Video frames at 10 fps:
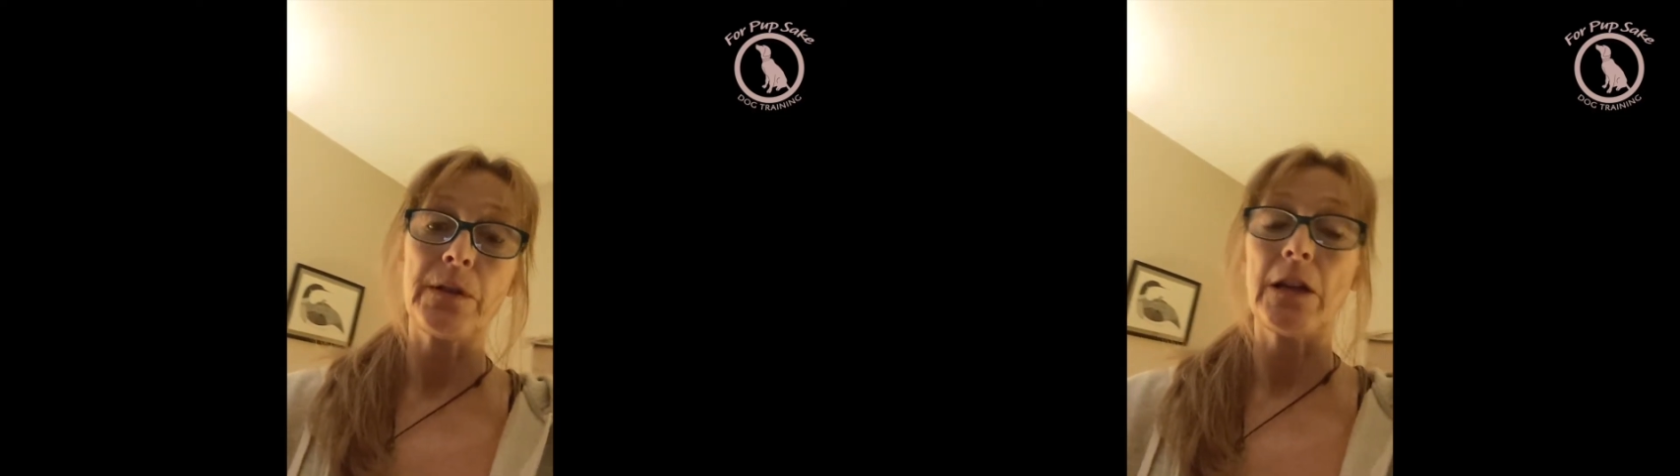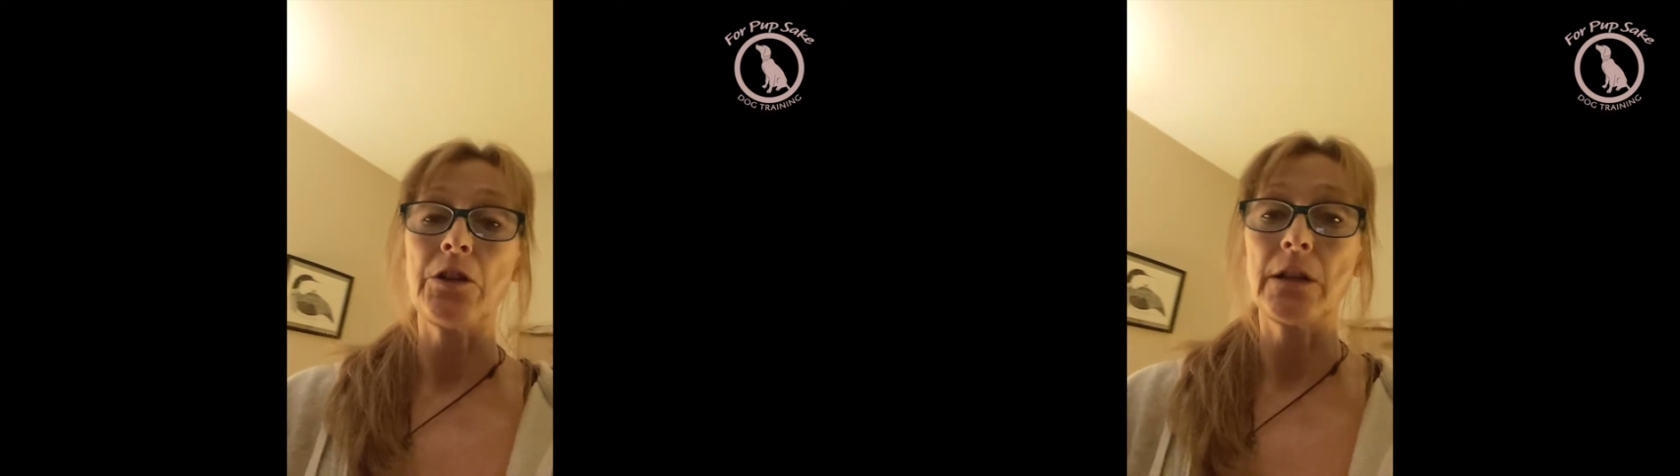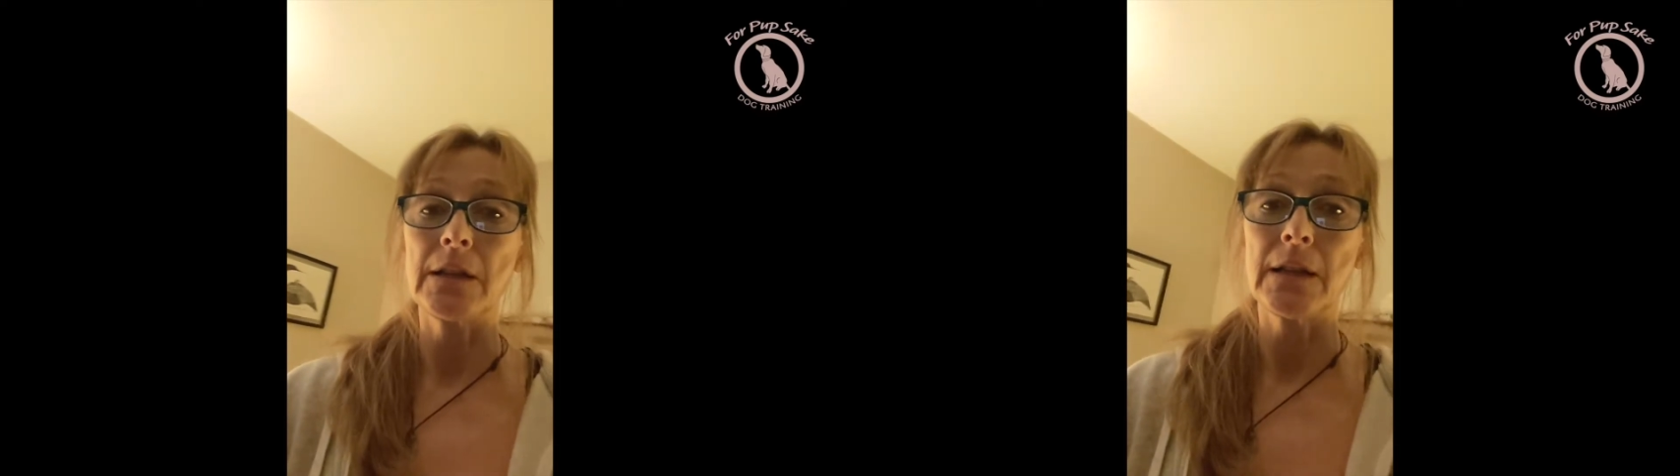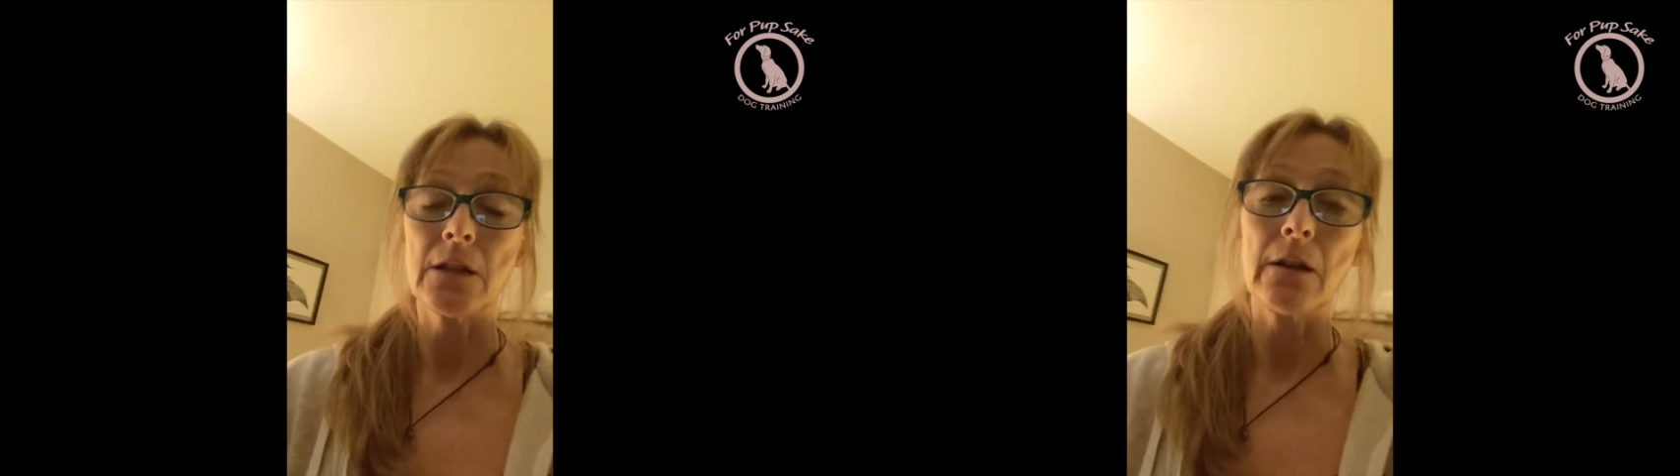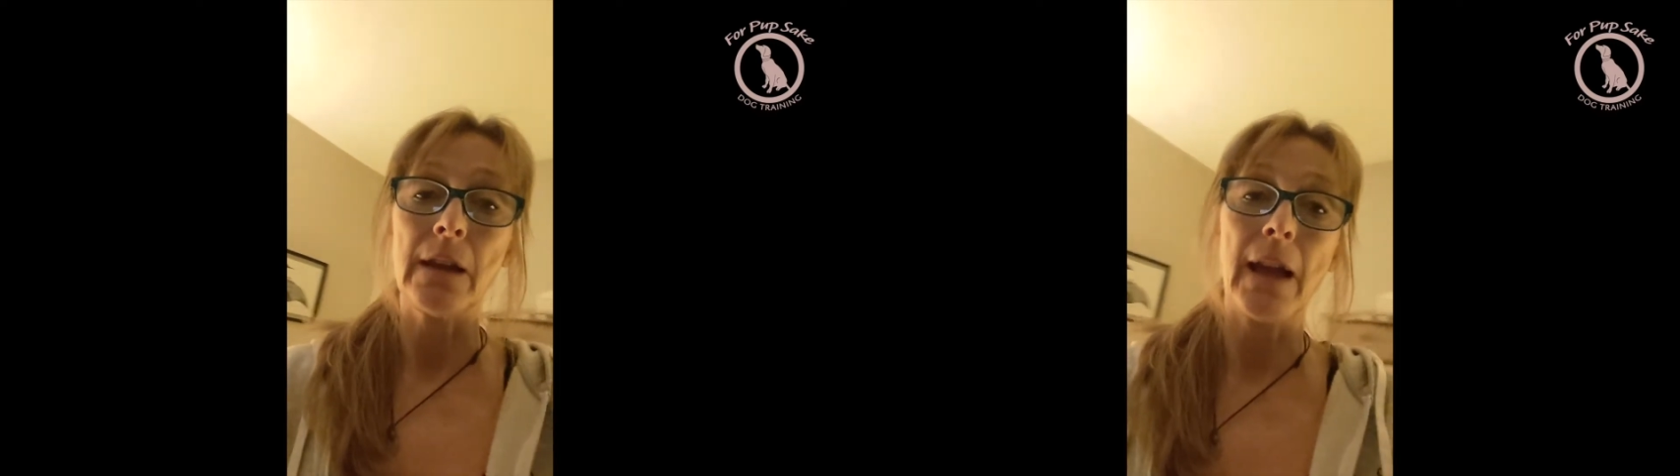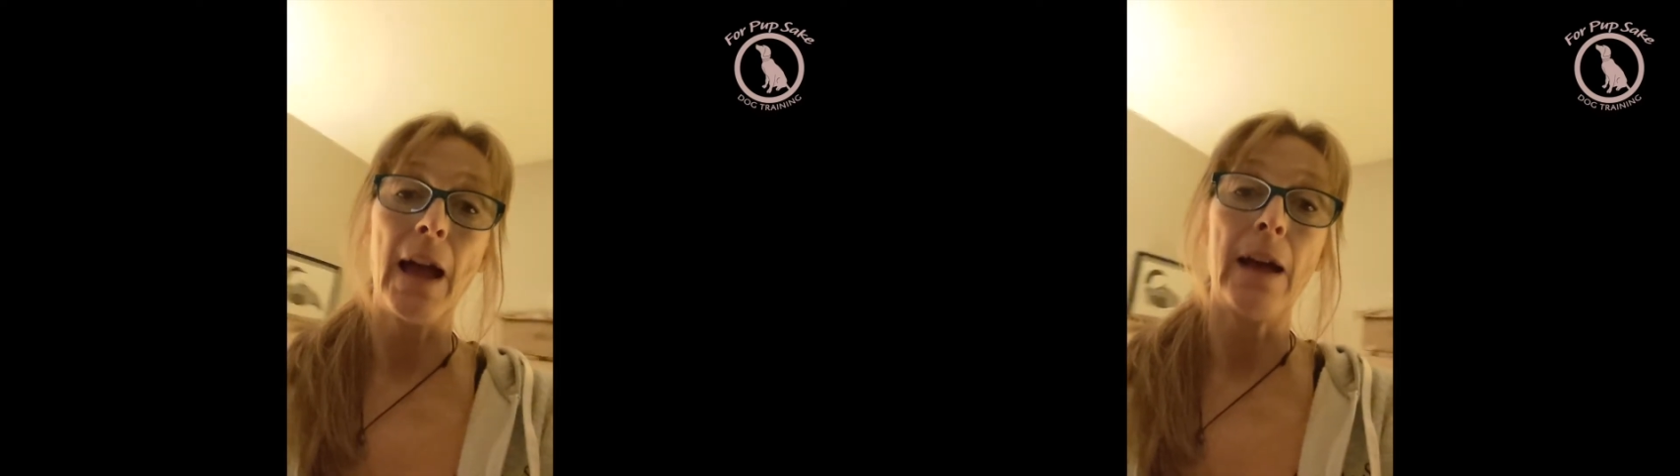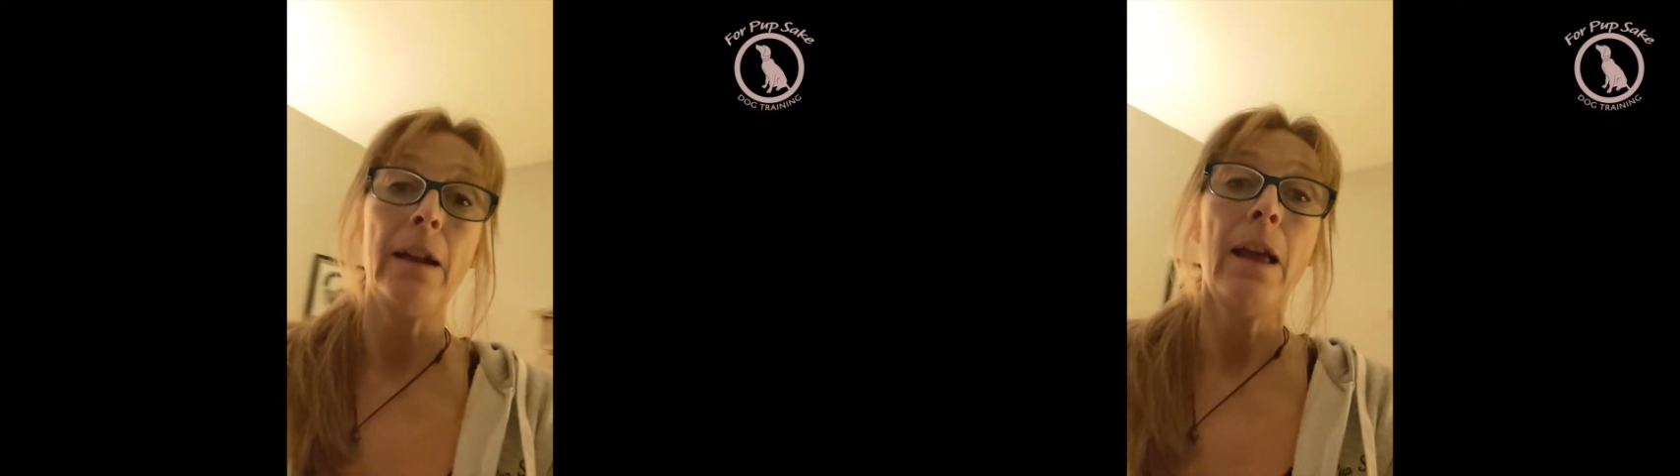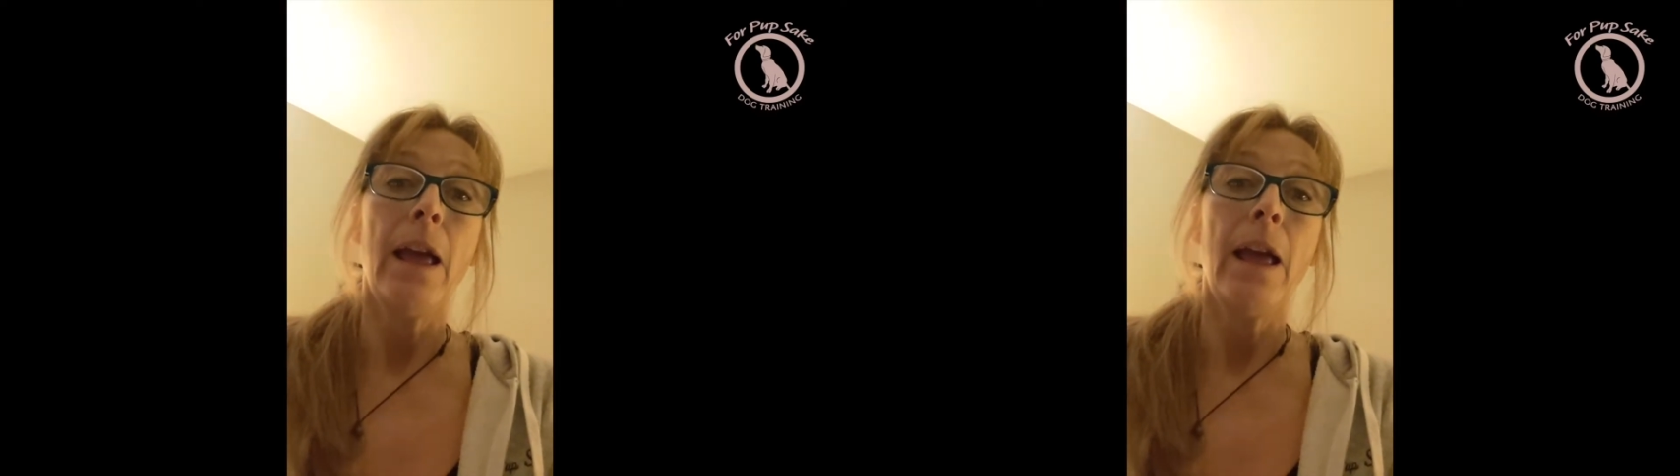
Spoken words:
session because that's all they had.